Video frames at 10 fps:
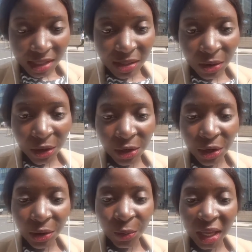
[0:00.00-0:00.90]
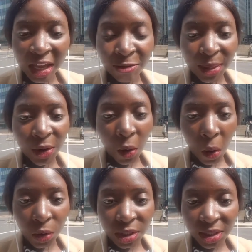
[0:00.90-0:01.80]
So, we have been
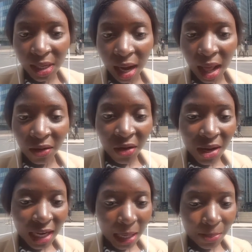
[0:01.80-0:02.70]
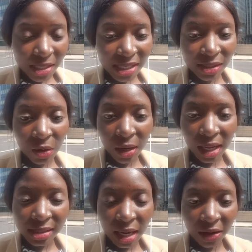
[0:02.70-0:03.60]
called to love our neighbors as God
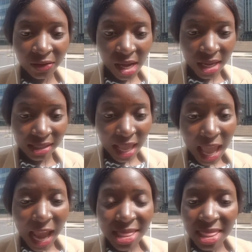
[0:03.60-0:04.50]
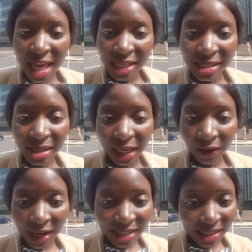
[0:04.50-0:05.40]
has loved us, and that's the
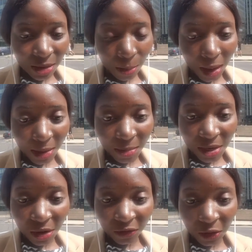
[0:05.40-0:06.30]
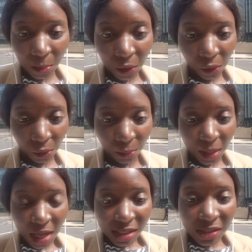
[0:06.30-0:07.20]
greatest commandment of them
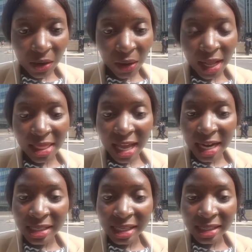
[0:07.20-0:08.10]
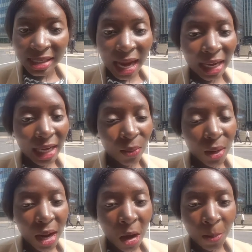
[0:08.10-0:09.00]
all. So, and that is exactly
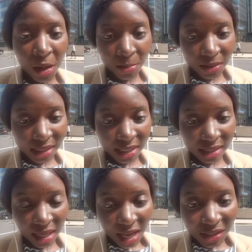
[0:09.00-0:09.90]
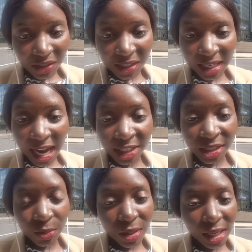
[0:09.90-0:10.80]
what our purpose is. So today I
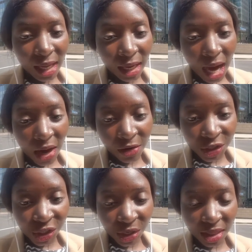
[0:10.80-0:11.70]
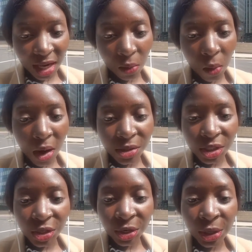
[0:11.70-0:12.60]
just want to encourage you that
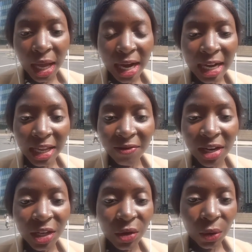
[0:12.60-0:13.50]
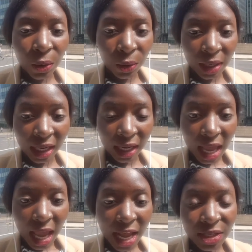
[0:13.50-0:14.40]
whilst you're living in your calling
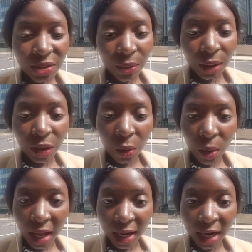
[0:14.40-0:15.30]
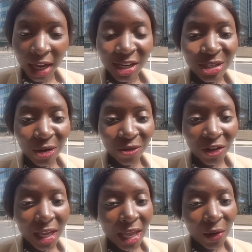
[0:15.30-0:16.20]
and doing the work, don't
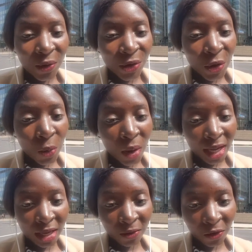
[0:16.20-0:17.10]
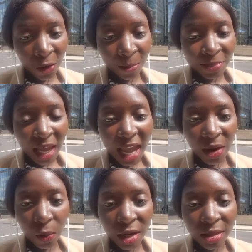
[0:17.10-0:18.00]
forget who you're working for
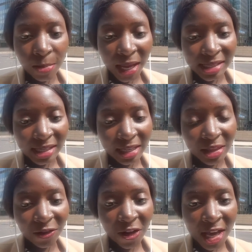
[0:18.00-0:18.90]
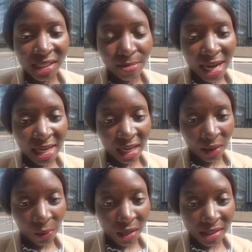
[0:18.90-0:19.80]
and what the first
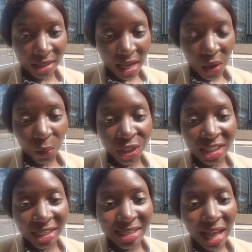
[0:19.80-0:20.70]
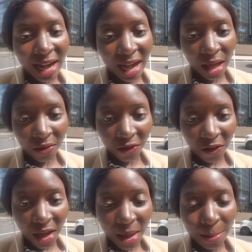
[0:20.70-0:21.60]
mandate was, which is love.
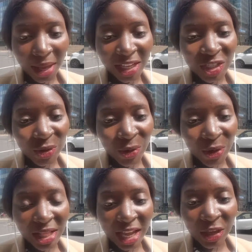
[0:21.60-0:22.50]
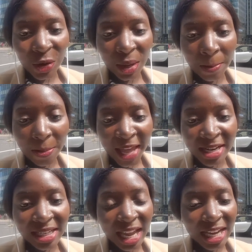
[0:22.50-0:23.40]
Make sure that you
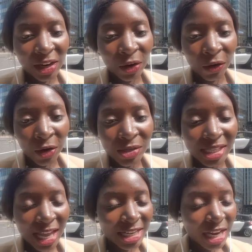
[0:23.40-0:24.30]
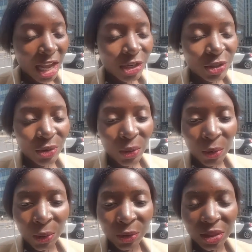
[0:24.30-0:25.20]
embed and engross and do
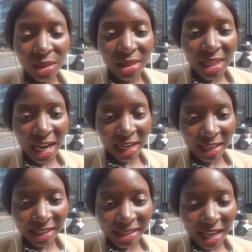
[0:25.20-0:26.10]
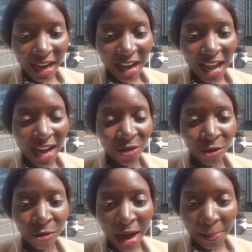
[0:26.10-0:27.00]
all things
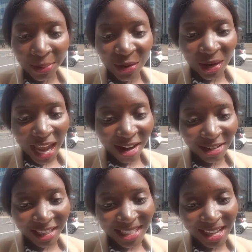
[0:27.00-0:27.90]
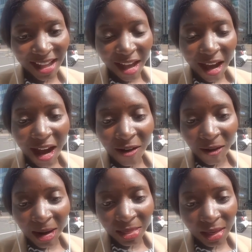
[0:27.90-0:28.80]
and wrap your character
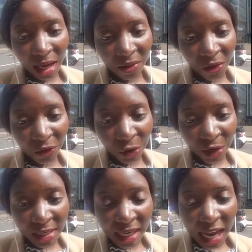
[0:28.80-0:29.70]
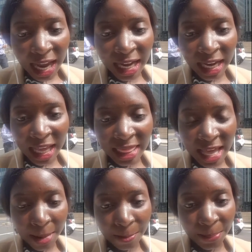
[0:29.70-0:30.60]
around the love of God, and
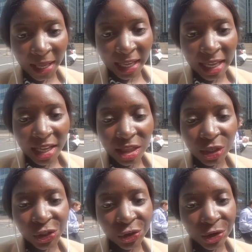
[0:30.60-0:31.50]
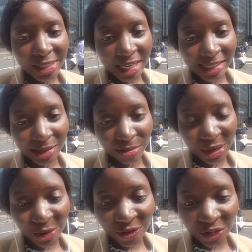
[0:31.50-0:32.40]
let that be the true
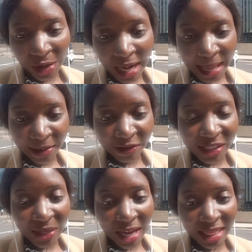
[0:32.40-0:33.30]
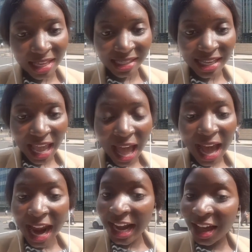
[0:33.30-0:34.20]
testament of your life to others.
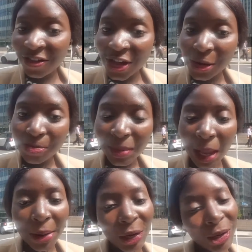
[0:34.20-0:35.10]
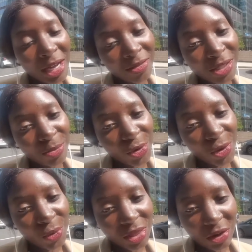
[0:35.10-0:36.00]
I love you, but God loves you
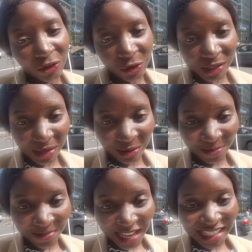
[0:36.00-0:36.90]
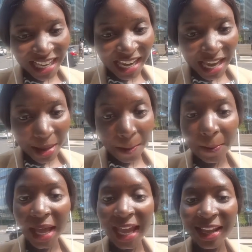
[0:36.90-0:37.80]
more, with your flaws and all. Take care.
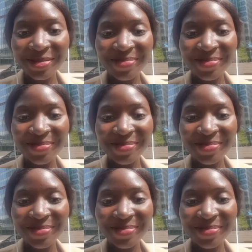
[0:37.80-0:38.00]
Bye.